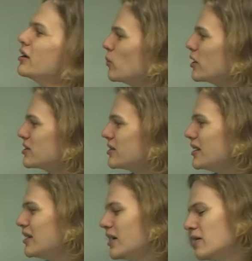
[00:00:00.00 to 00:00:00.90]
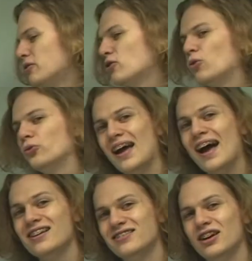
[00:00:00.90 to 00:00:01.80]
We can see here an old
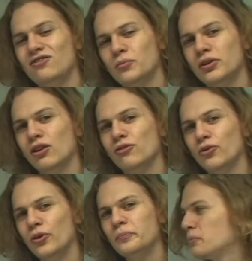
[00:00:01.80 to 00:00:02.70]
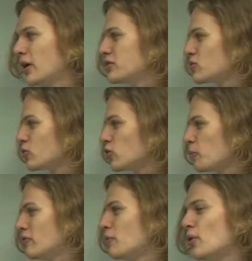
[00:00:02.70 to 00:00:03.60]
handset from a telephone placed on
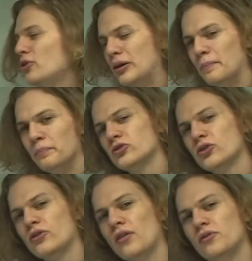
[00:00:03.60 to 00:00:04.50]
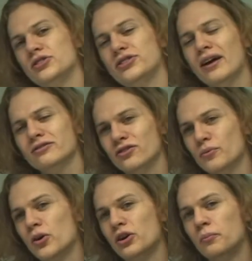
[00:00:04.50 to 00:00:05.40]
top of a modem so that the sounds that the
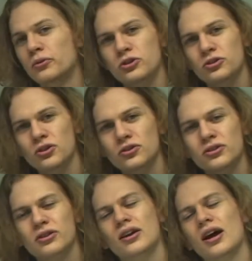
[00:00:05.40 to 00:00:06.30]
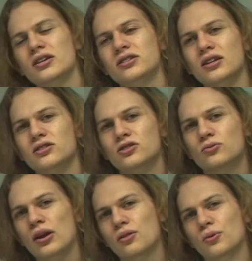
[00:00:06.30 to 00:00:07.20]
modem produces are sent
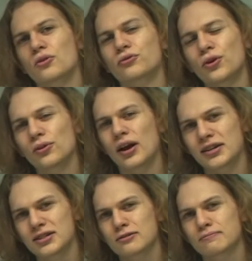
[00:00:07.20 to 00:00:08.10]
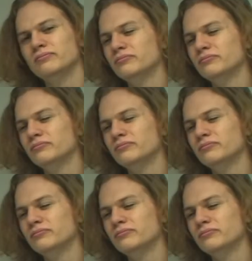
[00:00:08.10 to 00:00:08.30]
straight through the phone lines